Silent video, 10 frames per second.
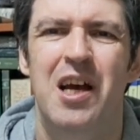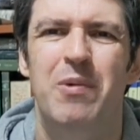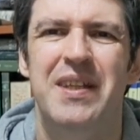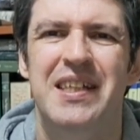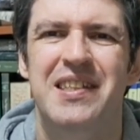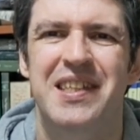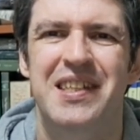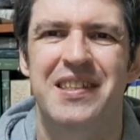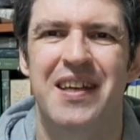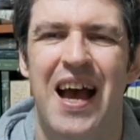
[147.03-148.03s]
with his
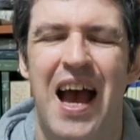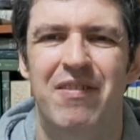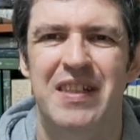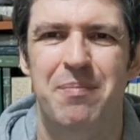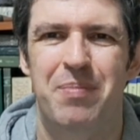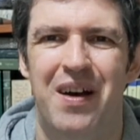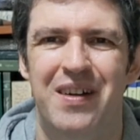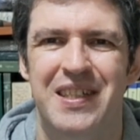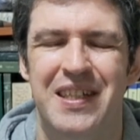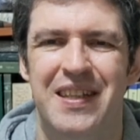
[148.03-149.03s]
sister having departed